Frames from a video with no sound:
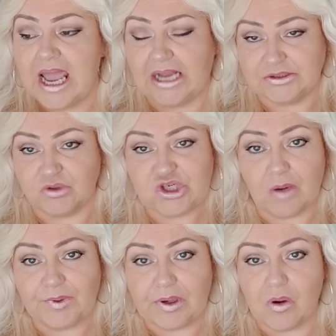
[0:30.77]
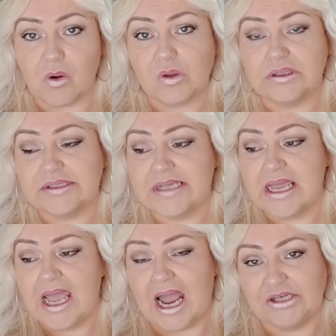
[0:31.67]
I do shopping hauls,
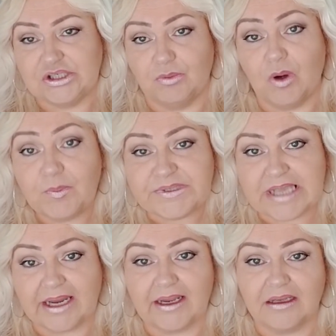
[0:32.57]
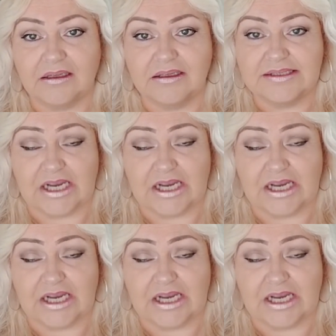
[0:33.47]
I do upcycles,